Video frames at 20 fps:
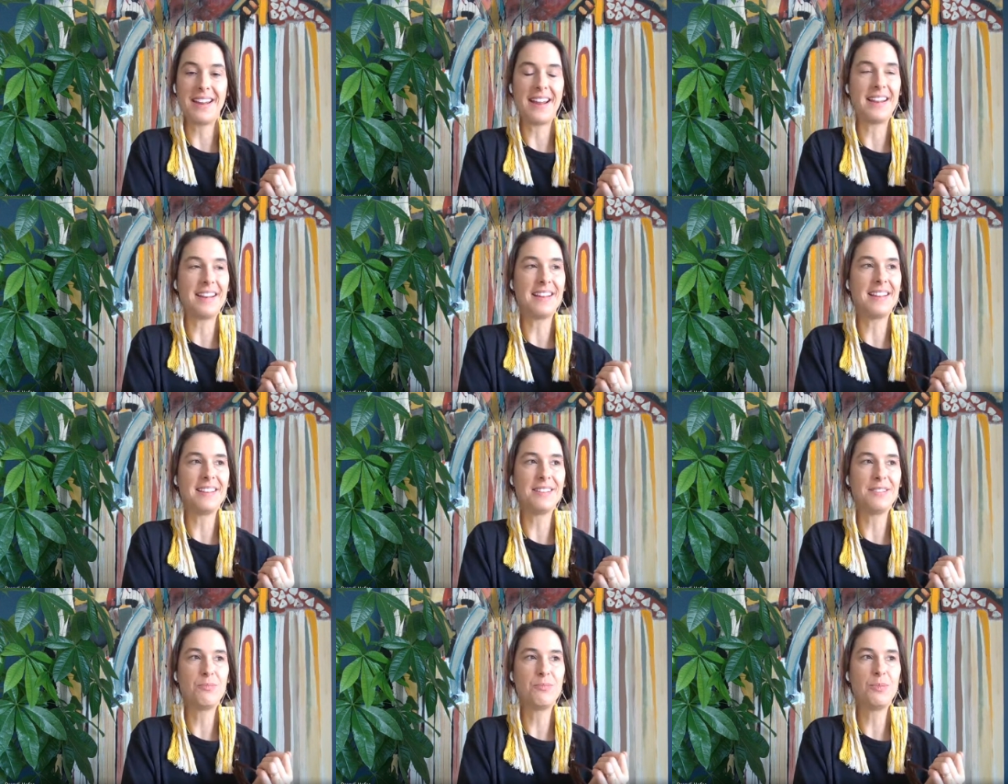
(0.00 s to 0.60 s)

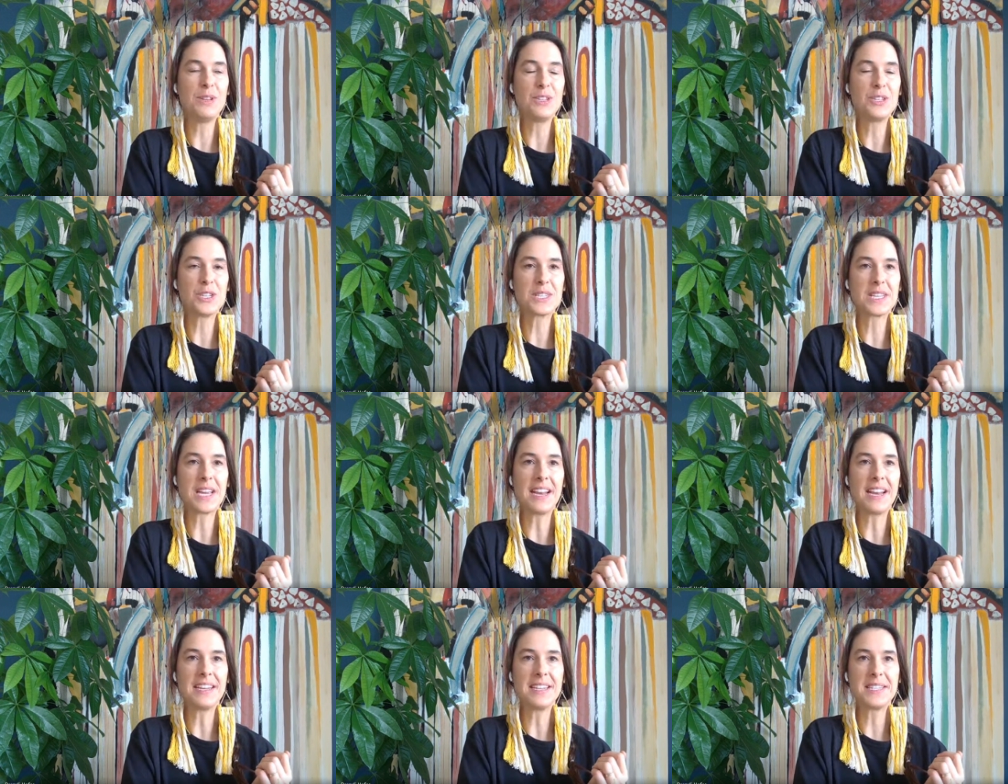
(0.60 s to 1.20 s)
And we just
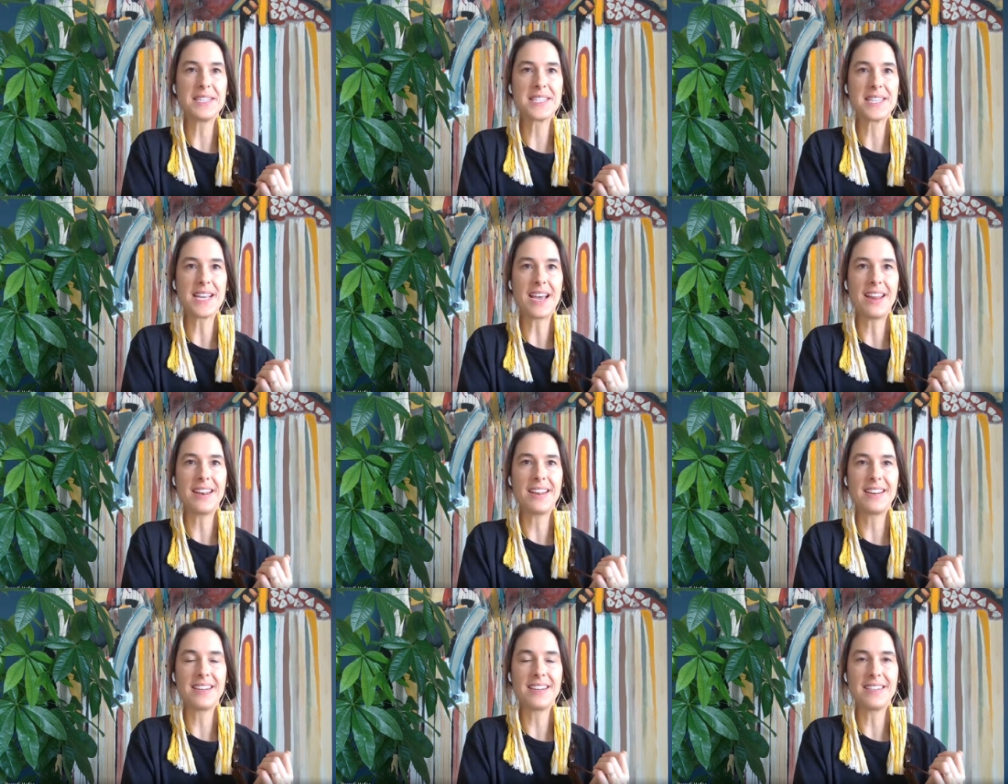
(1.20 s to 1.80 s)
kind of
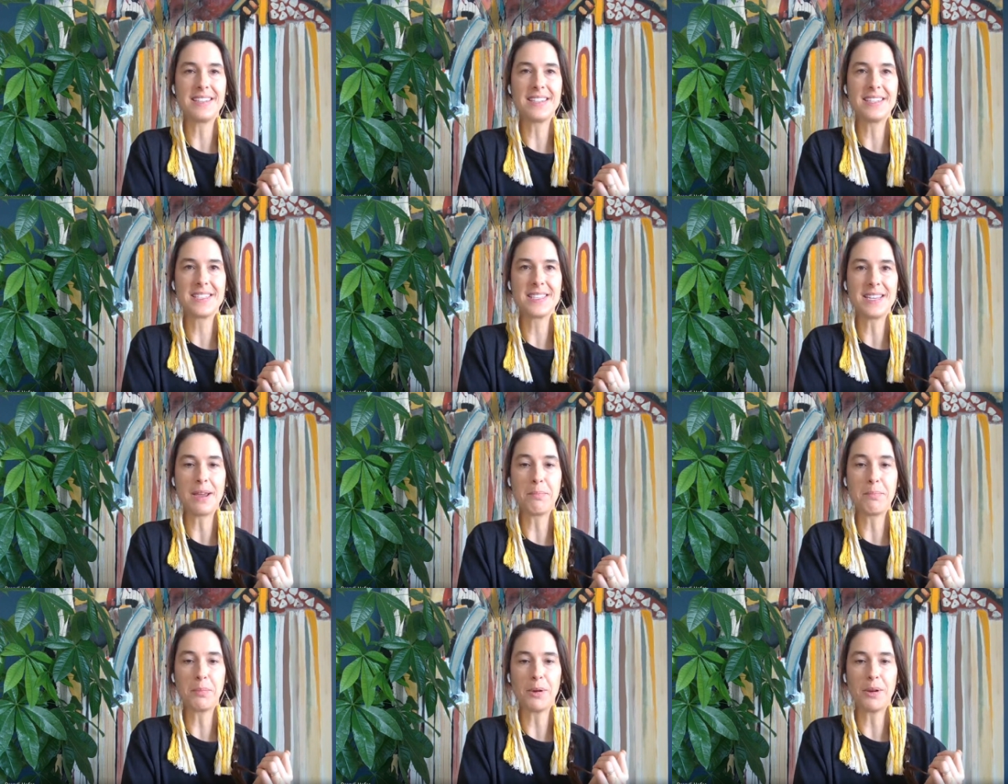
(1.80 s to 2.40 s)
decided in
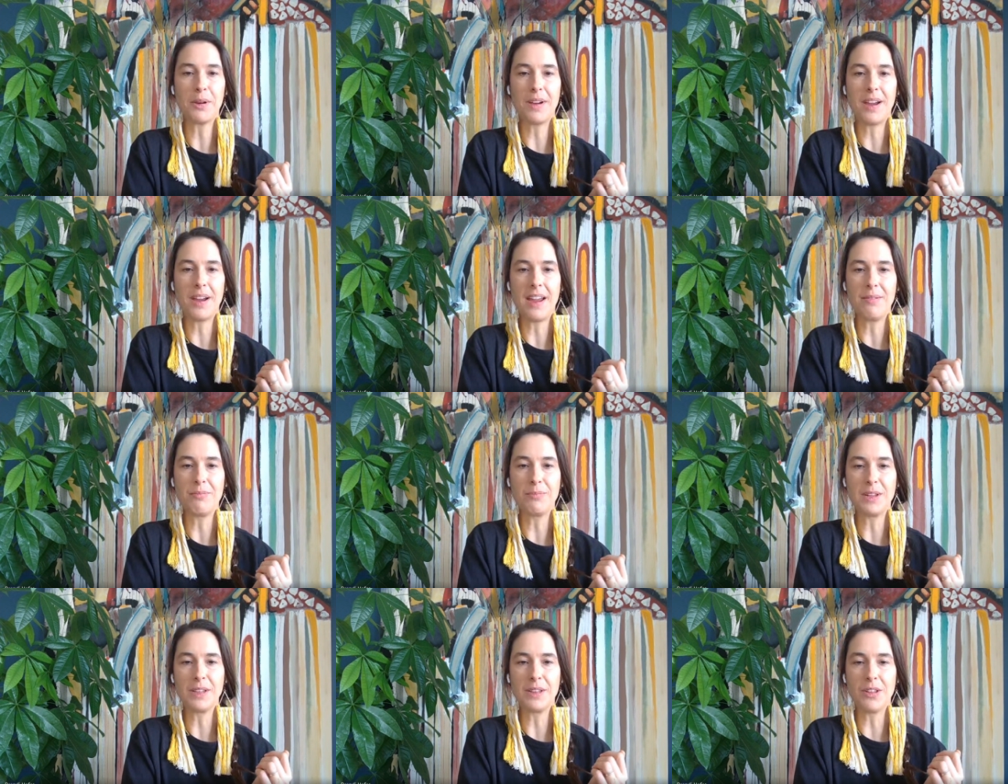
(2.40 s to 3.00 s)
December
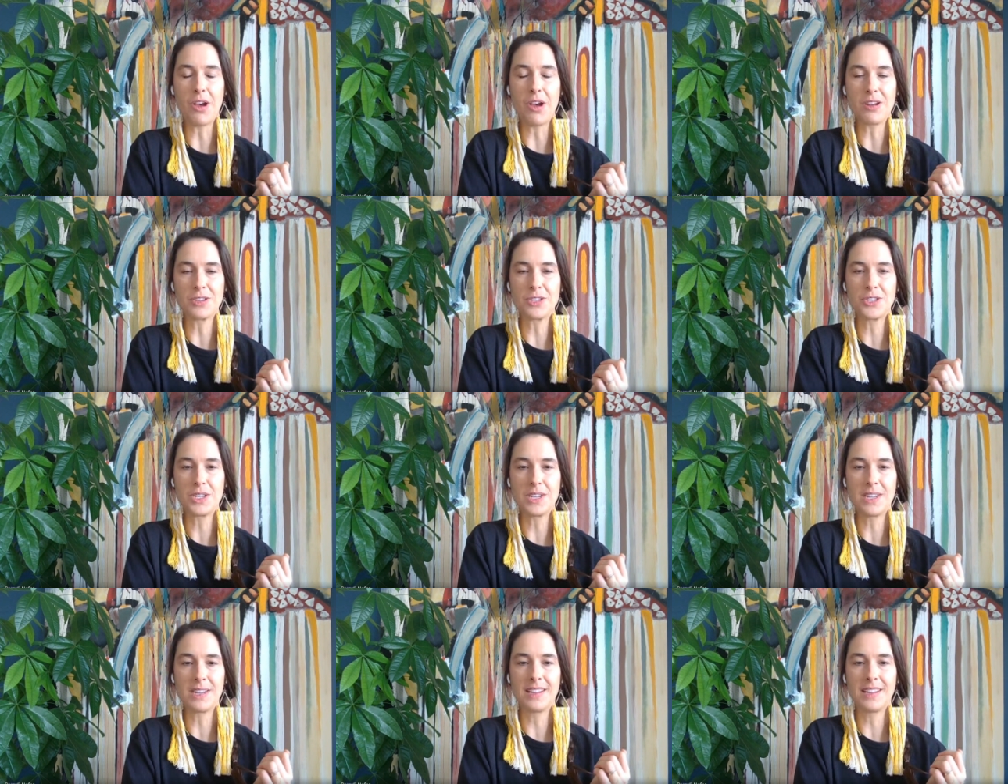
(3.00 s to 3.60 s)
and we
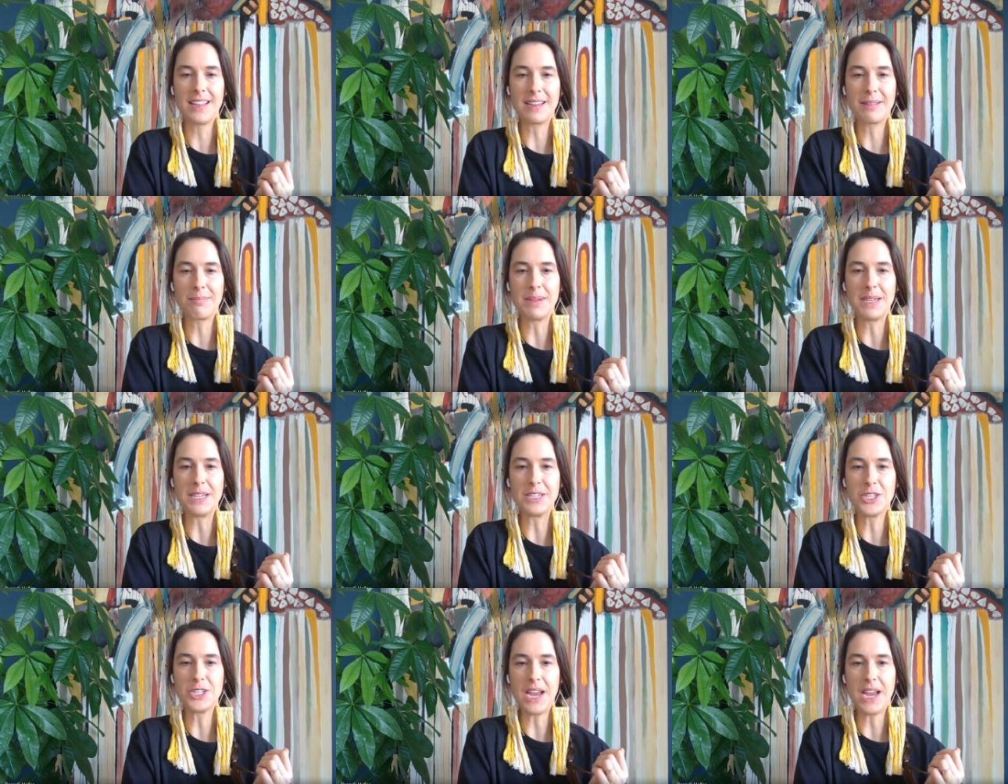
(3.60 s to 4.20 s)
launched it like
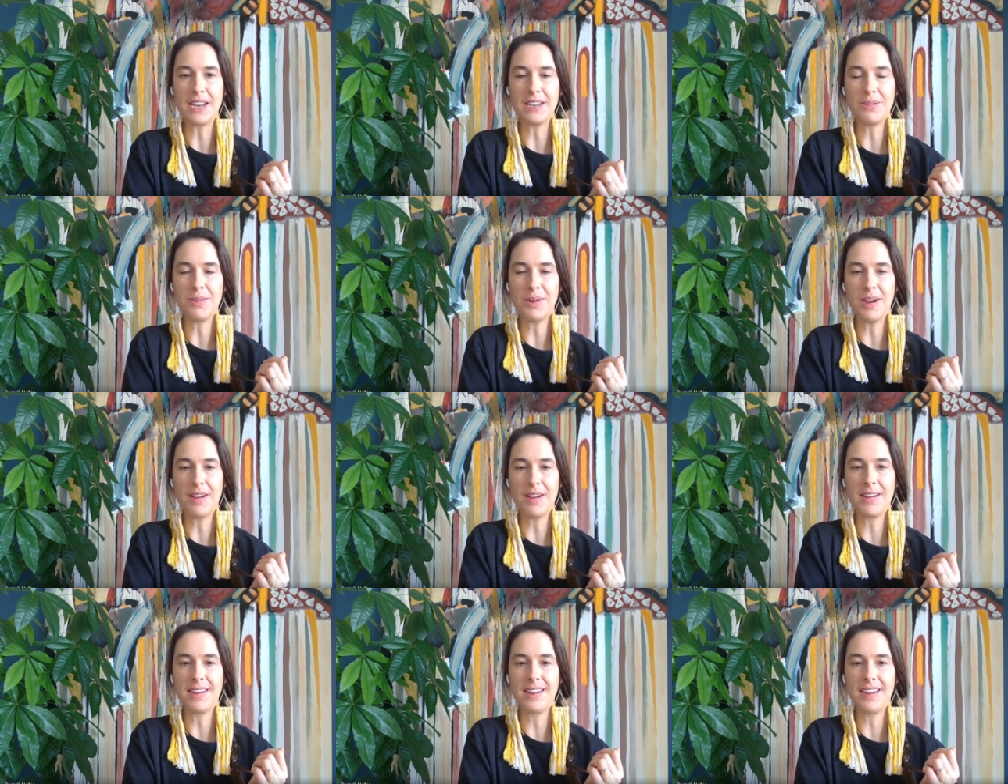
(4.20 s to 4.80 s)
mid
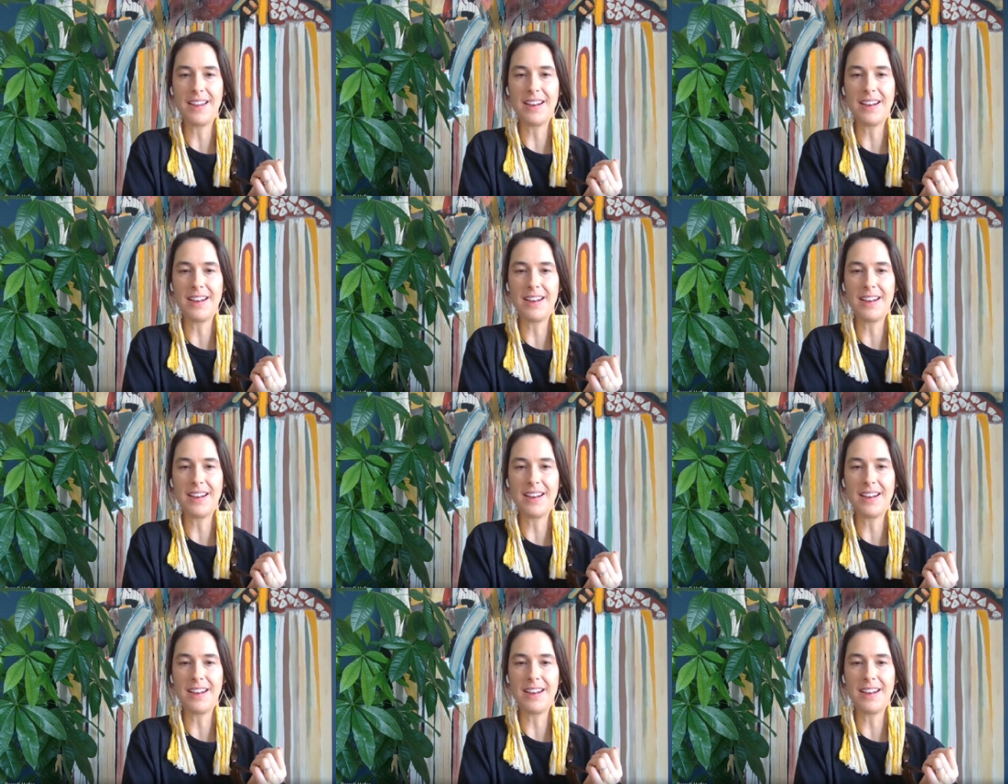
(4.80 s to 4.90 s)
January.